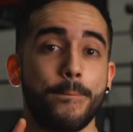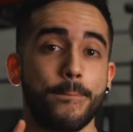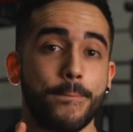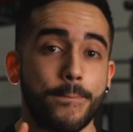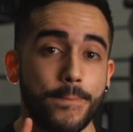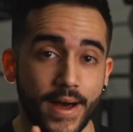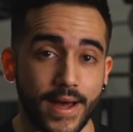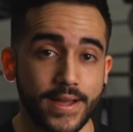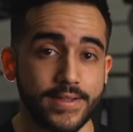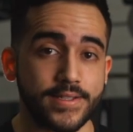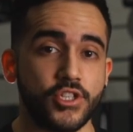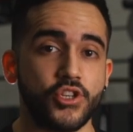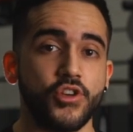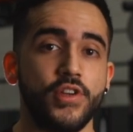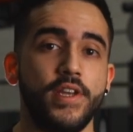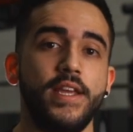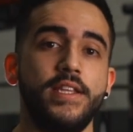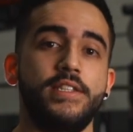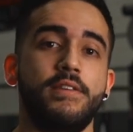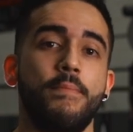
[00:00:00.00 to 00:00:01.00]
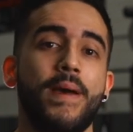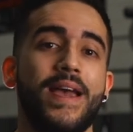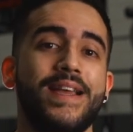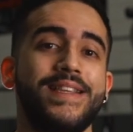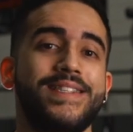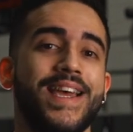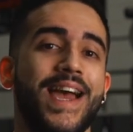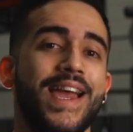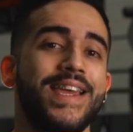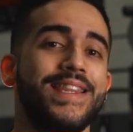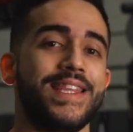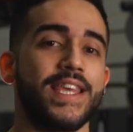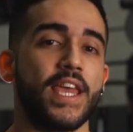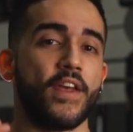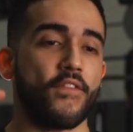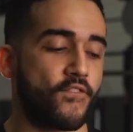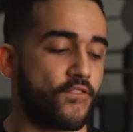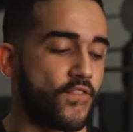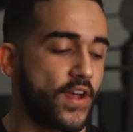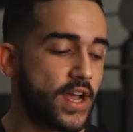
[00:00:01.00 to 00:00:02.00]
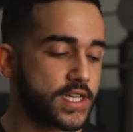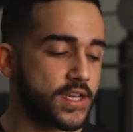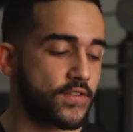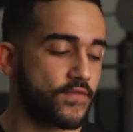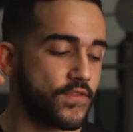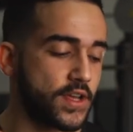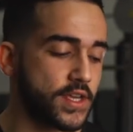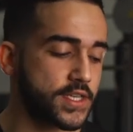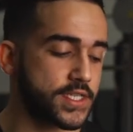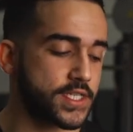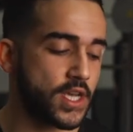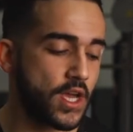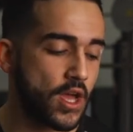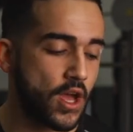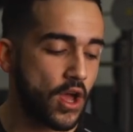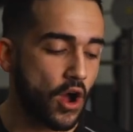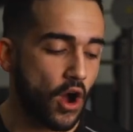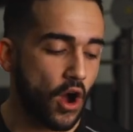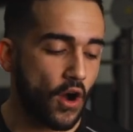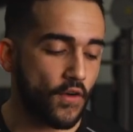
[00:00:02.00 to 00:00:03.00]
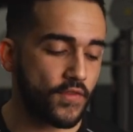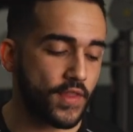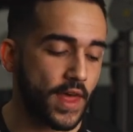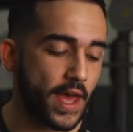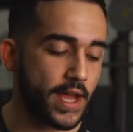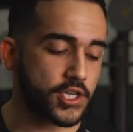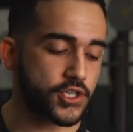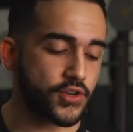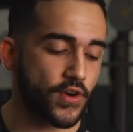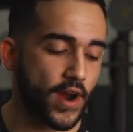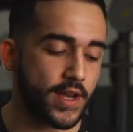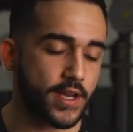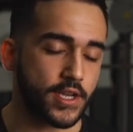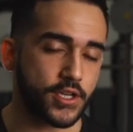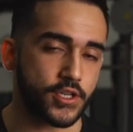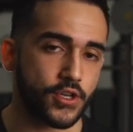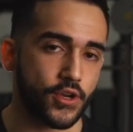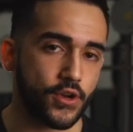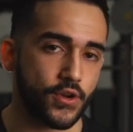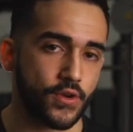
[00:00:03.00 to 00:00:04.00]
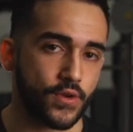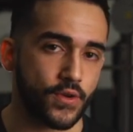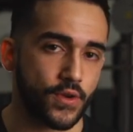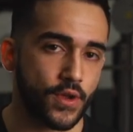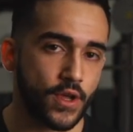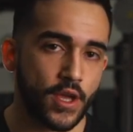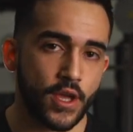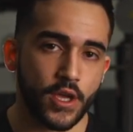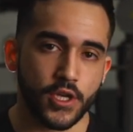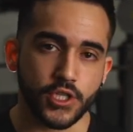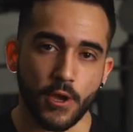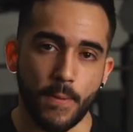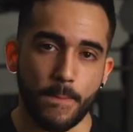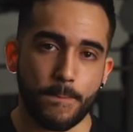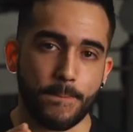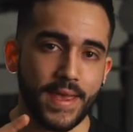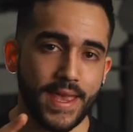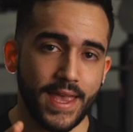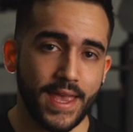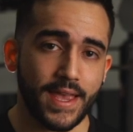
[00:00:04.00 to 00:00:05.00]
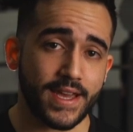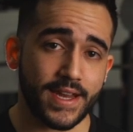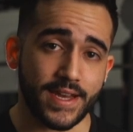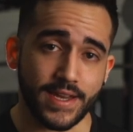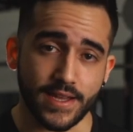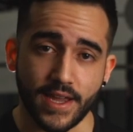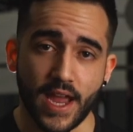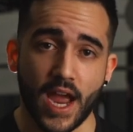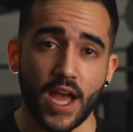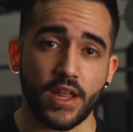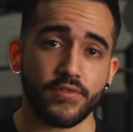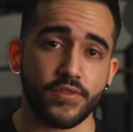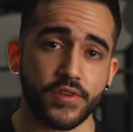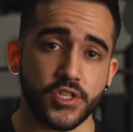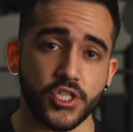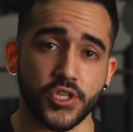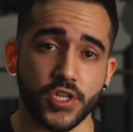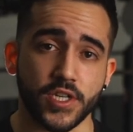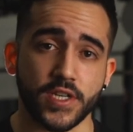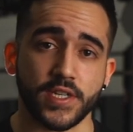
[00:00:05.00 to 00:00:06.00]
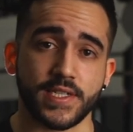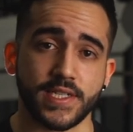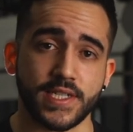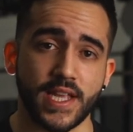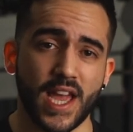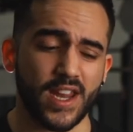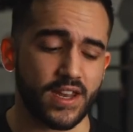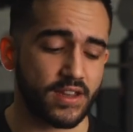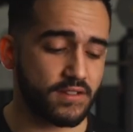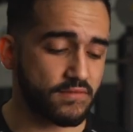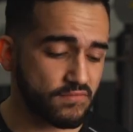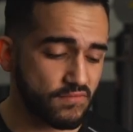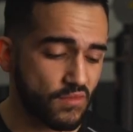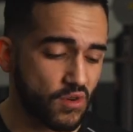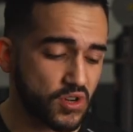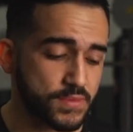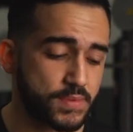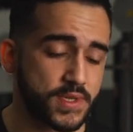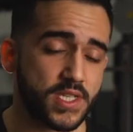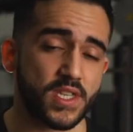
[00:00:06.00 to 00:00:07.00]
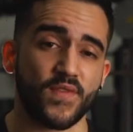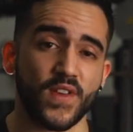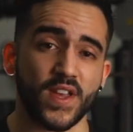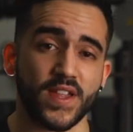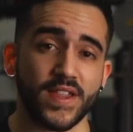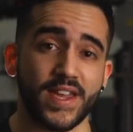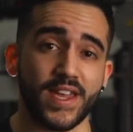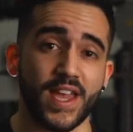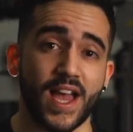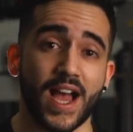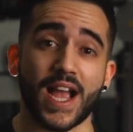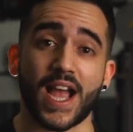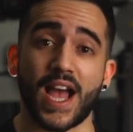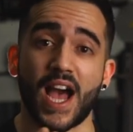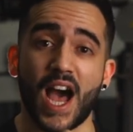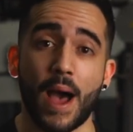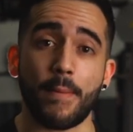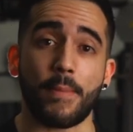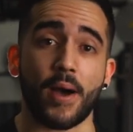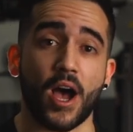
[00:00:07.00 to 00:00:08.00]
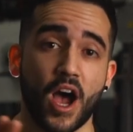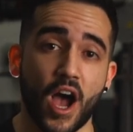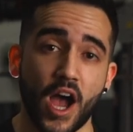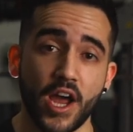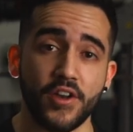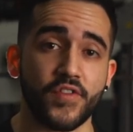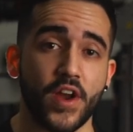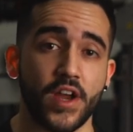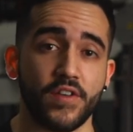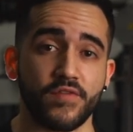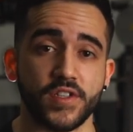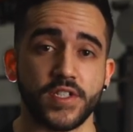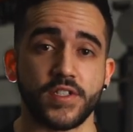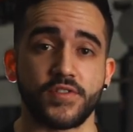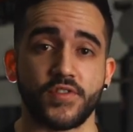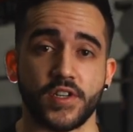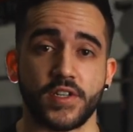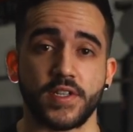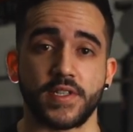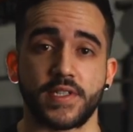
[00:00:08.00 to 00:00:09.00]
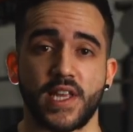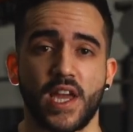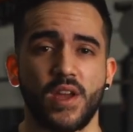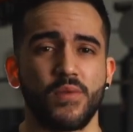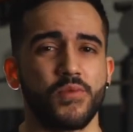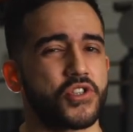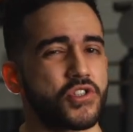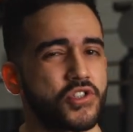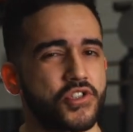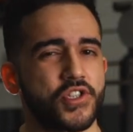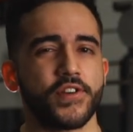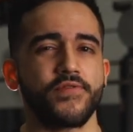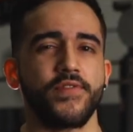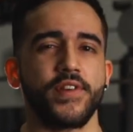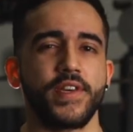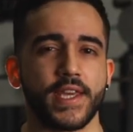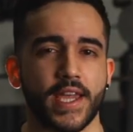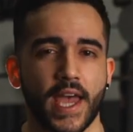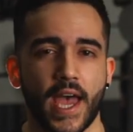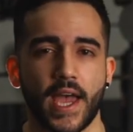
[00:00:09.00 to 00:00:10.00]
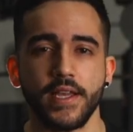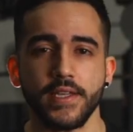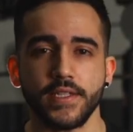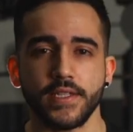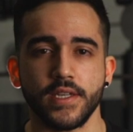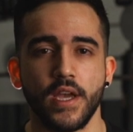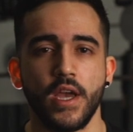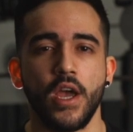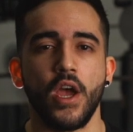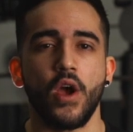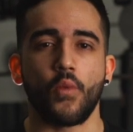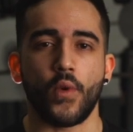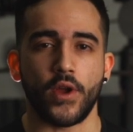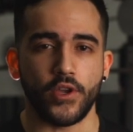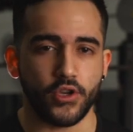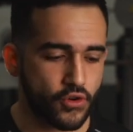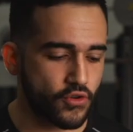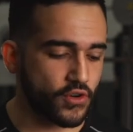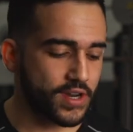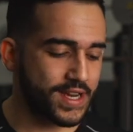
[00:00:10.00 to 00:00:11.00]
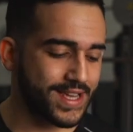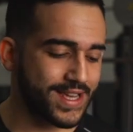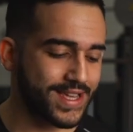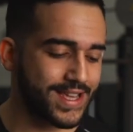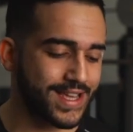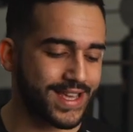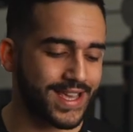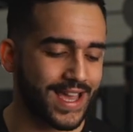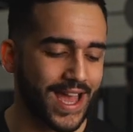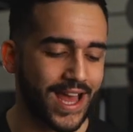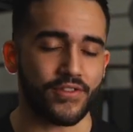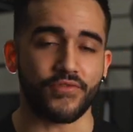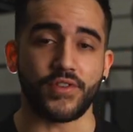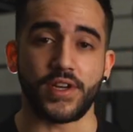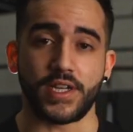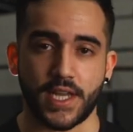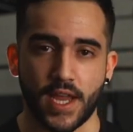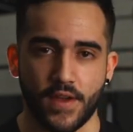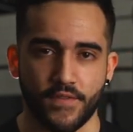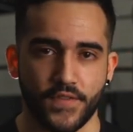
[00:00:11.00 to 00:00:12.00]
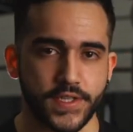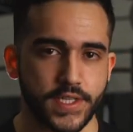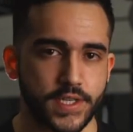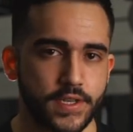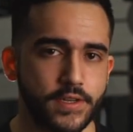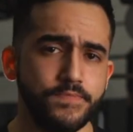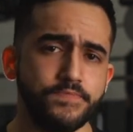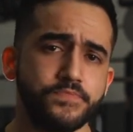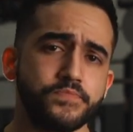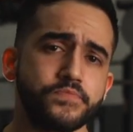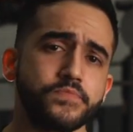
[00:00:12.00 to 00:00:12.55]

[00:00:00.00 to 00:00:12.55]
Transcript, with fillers: but you need to maintain the effectiveness of that training too. So being in a calorie restricted state and more specifically a carbohydrate restricted state, which is generally the case when you're in a calorie deficit,